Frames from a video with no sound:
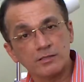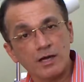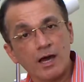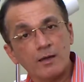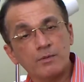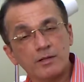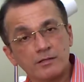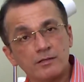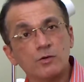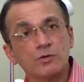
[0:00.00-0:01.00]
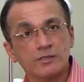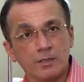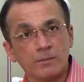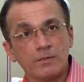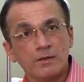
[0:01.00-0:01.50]
the eye pressure goes
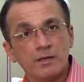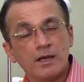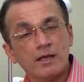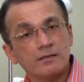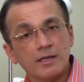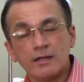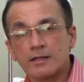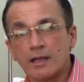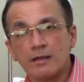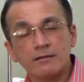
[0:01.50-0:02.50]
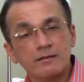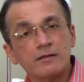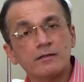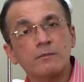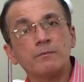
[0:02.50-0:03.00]
up, and that can
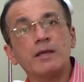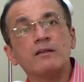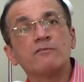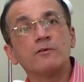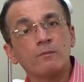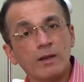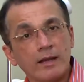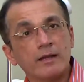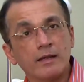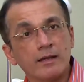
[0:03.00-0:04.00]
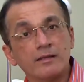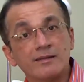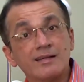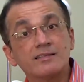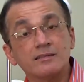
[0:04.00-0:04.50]
result in a painful blind eye, and
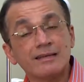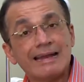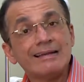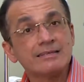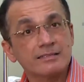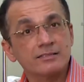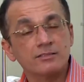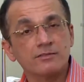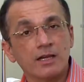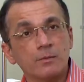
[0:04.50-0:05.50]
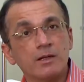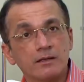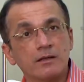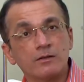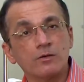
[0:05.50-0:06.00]
that's the end stage of diabetic
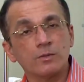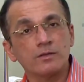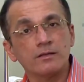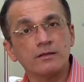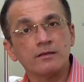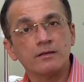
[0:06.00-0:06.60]
retinopathy.